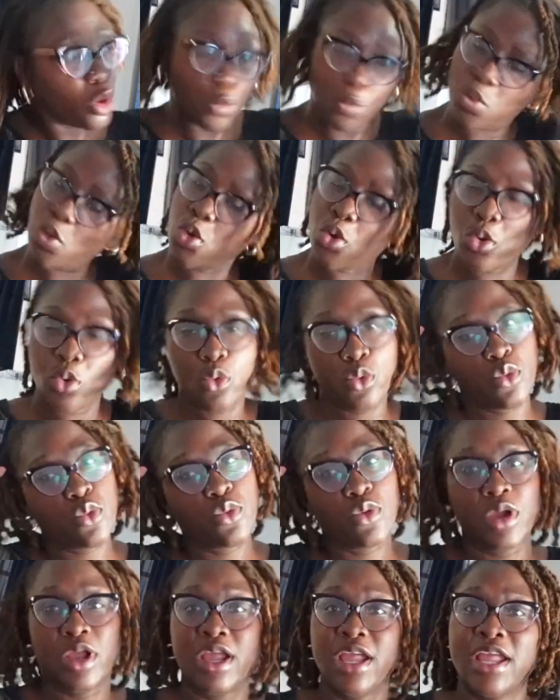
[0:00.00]
Woo!
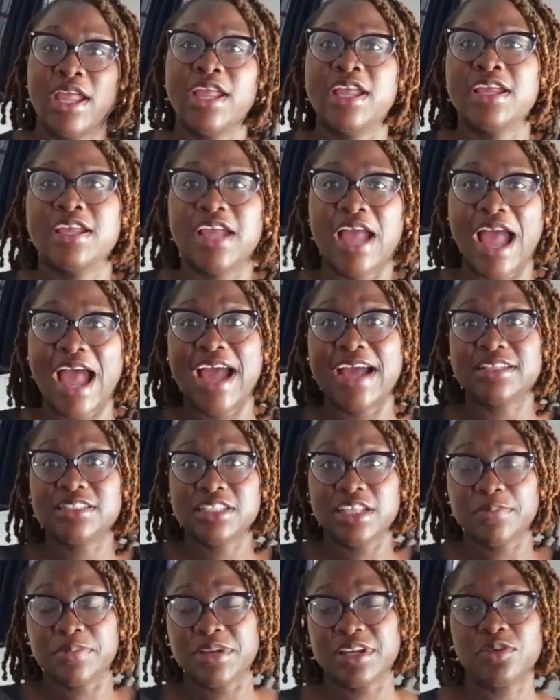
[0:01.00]
I
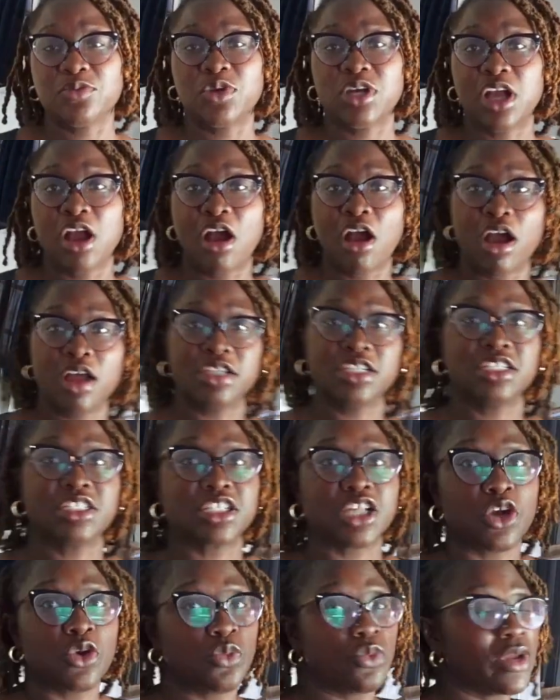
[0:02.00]
typically would call this
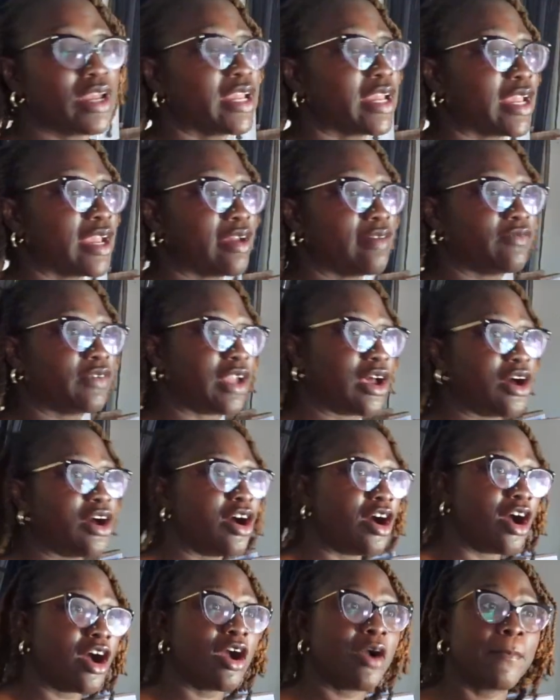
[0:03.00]
a weekend
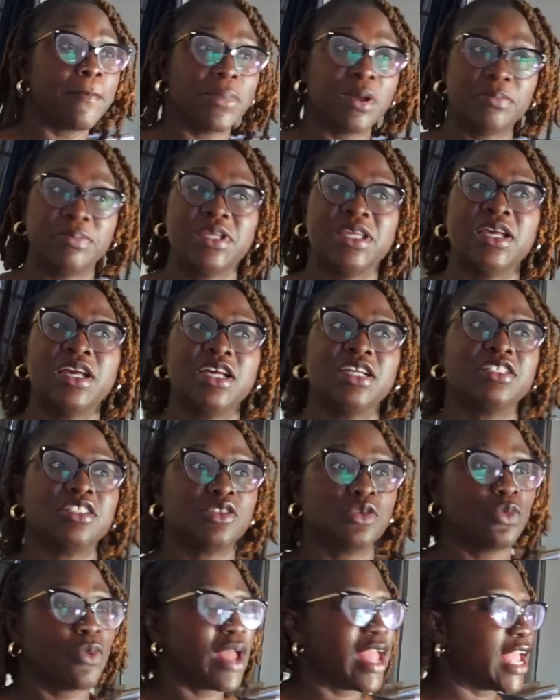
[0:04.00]
vlog, but because the
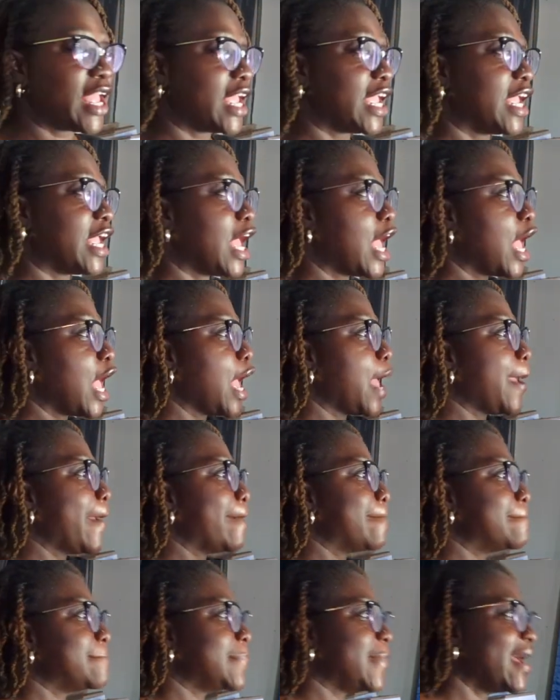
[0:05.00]
way
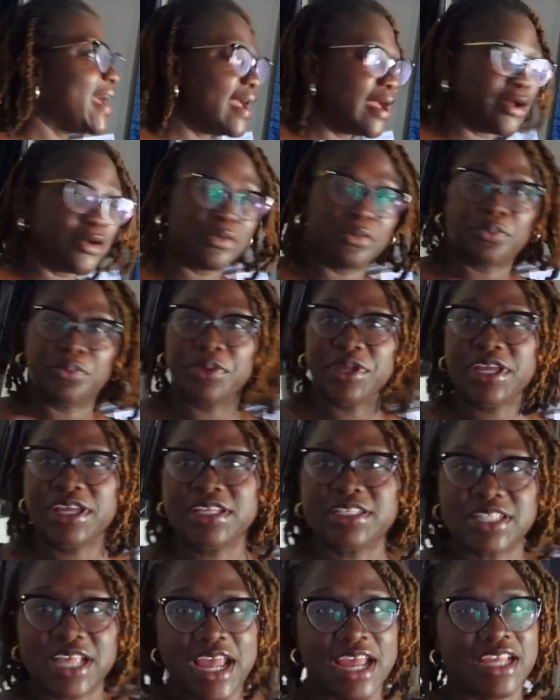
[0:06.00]
my
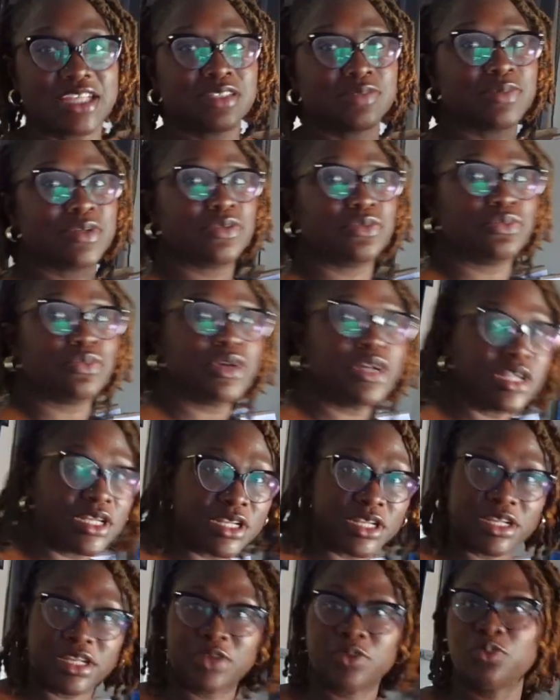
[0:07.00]
weeks has been
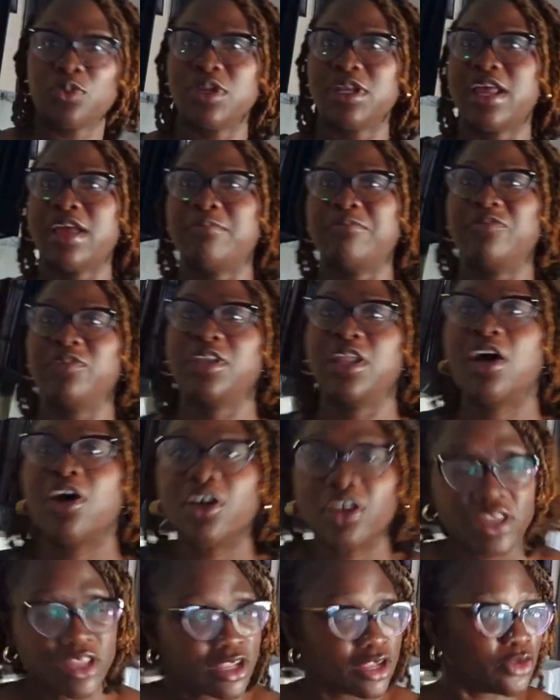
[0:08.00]
running when I'm
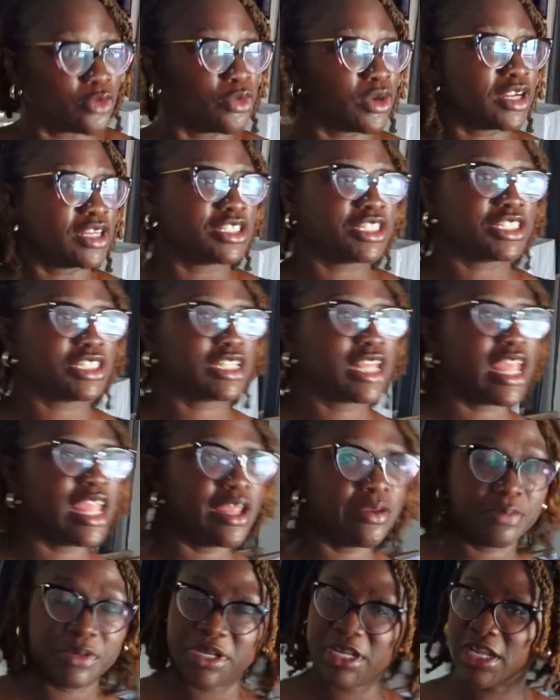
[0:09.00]
vlogging, we're just
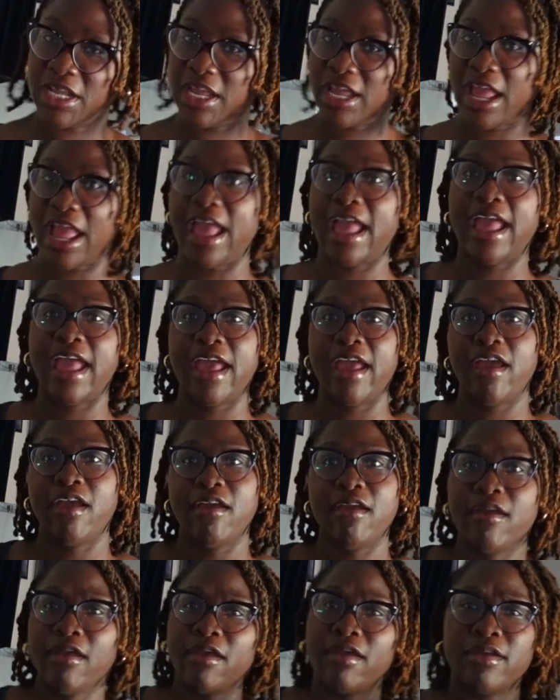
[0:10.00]
keeping it at
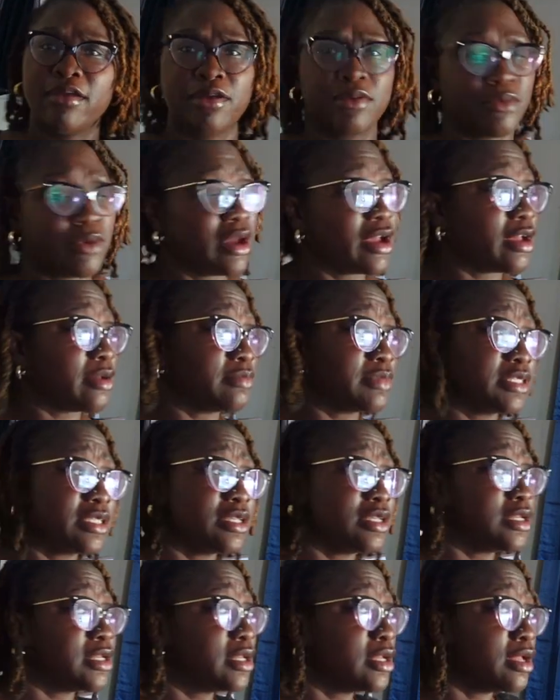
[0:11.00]
welcome
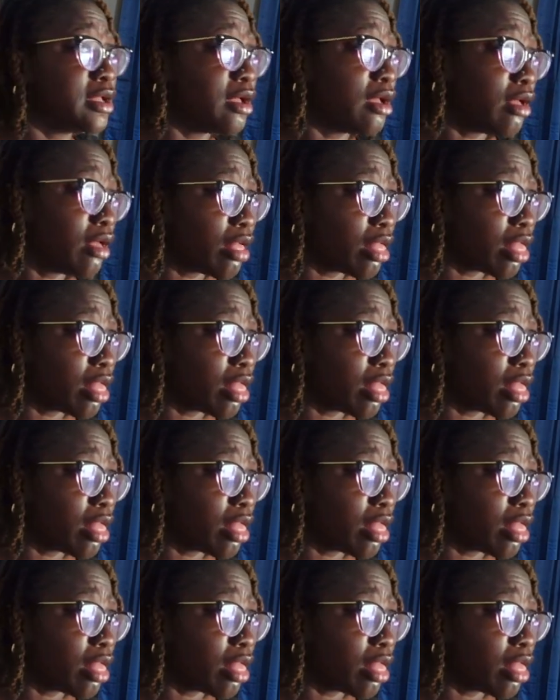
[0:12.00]
to